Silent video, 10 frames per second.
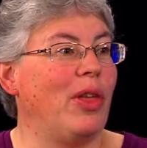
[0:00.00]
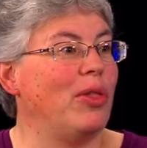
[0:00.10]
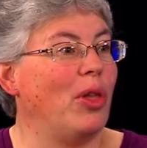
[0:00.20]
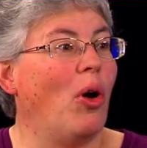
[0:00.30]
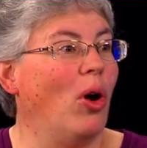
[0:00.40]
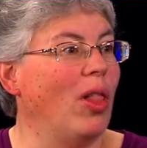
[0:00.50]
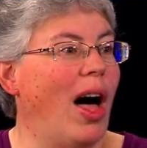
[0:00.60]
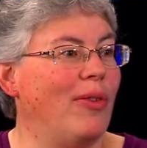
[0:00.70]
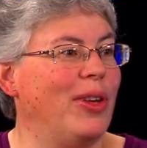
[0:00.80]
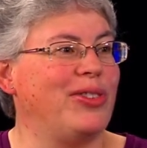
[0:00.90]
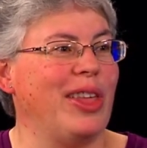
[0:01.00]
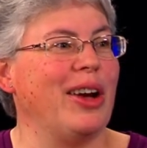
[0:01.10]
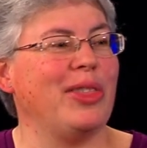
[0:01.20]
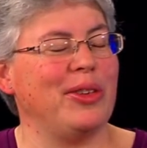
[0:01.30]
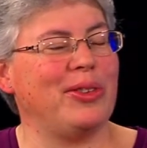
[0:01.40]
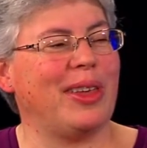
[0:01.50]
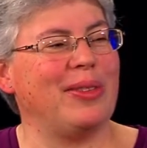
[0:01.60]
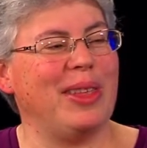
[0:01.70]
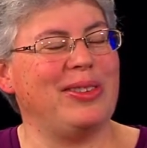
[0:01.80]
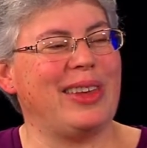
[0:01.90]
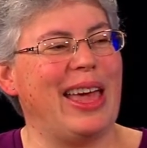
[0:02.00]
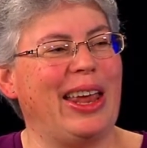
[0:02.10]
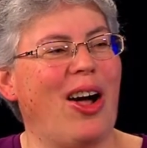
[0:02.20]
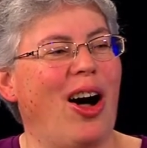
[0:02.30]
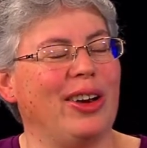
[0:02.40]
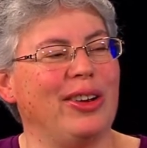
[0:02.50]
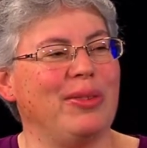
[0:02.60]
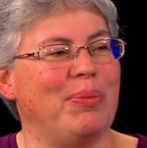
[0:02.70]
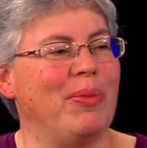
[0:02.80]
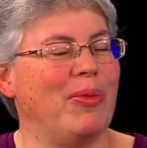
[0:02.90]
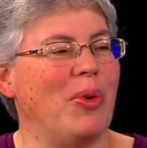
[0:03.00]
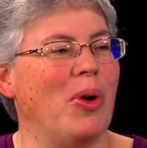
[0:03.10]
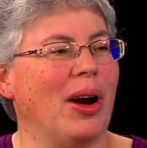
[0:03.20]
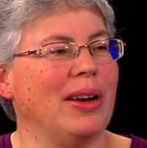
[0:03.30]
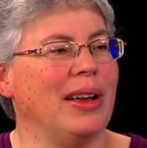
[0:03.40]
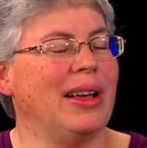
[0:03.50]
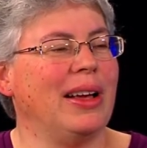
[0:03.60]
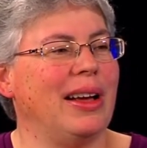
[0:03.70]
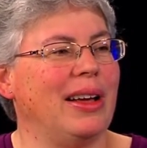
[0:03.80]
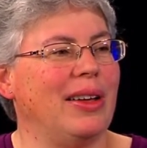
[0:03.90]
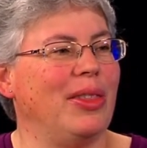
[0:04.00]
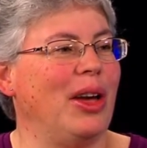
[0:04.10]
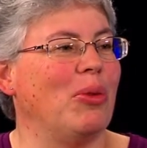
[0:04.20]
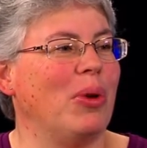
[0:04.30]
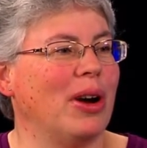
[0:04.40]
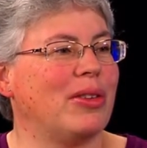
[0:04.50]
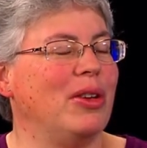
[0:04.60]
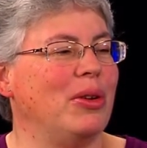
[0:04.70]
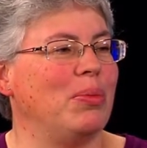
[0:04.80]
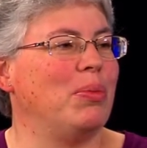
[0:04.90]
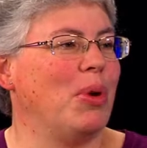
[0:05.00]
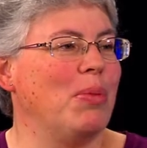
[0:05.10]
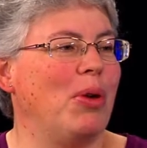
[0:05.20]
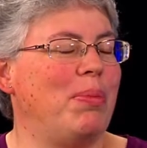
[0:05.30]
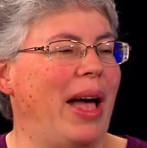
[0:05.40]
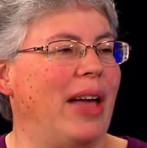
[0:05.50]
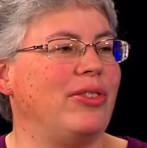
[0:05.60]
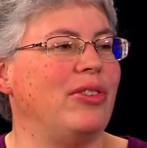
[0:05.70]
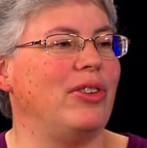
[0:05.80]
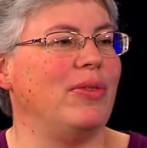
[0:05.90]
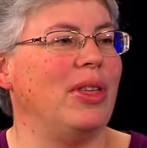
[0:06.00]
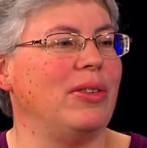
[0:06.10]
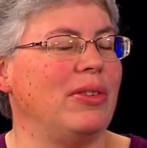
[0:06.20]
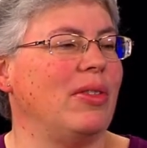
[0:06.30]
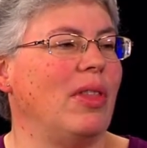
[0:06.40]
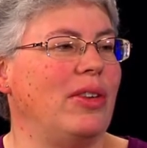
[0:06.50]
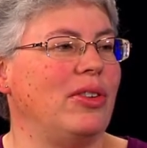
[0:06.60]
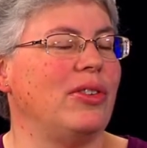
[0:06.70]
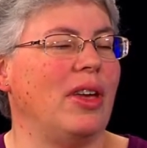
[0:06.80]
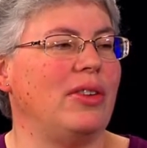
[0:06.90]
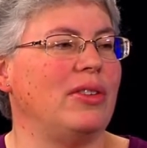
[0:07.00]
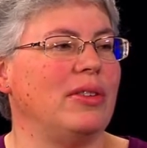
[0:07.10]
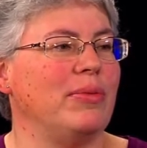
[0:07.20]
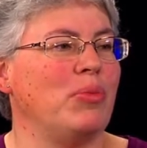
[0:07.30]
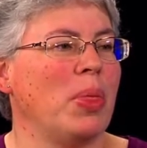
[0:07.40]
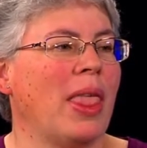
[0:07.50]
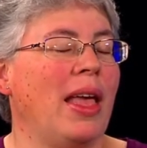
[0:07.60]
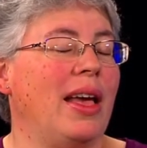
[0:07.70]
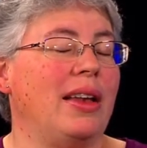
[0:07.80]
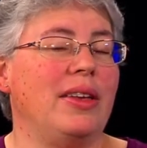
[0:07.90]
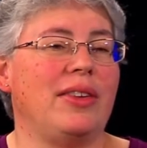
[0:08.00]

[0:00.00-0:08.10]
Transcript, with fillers: the whole office there that's, that's getting honored for their work to promote passage of this legislation. And as